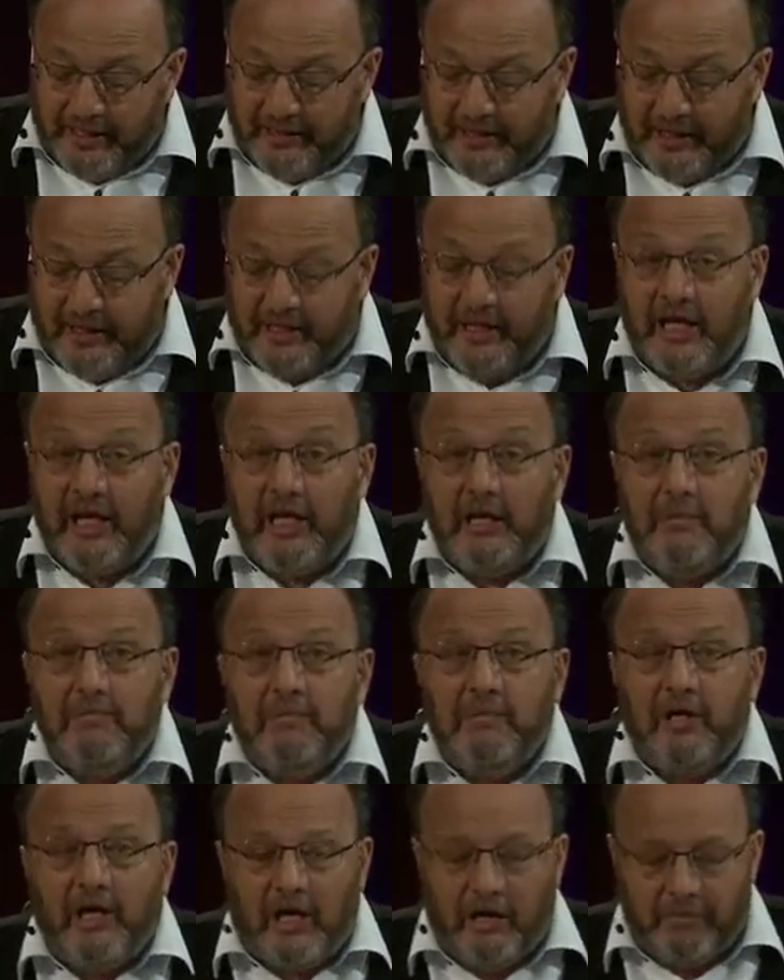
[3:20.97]
There
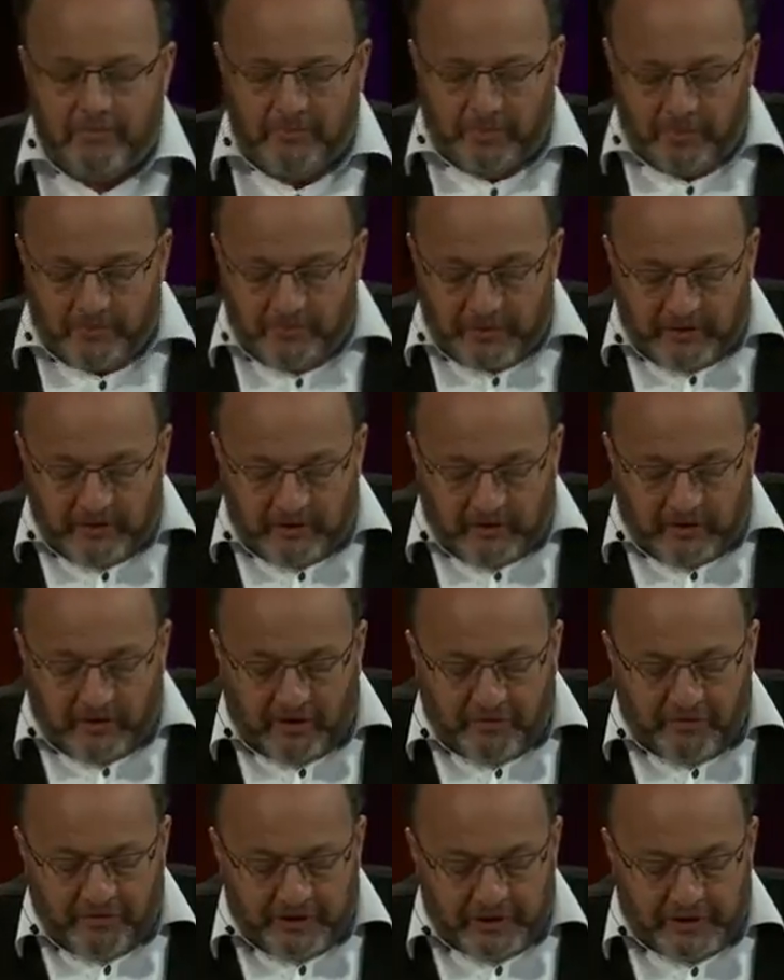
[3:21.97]
came a moment
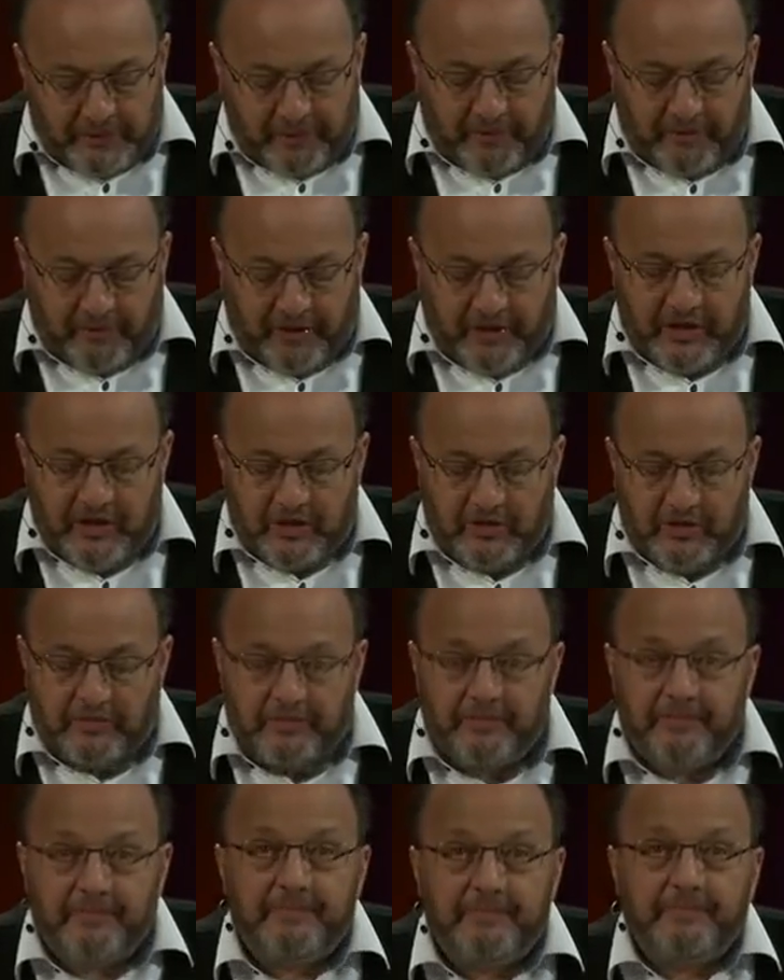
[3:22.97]
of
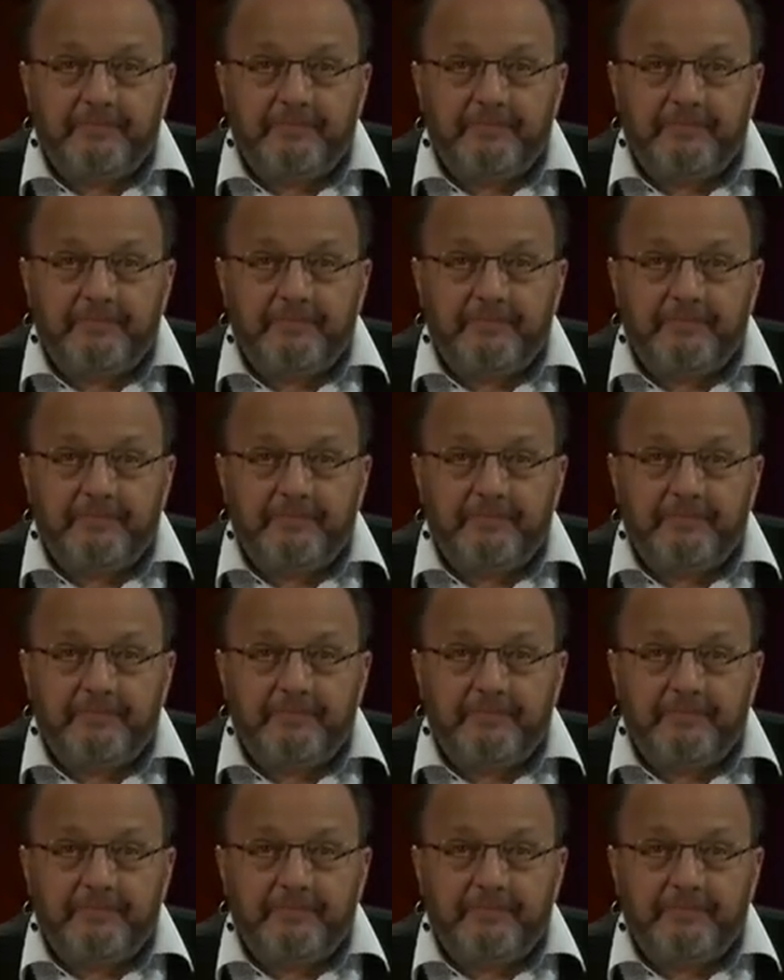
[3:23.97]
inspiration.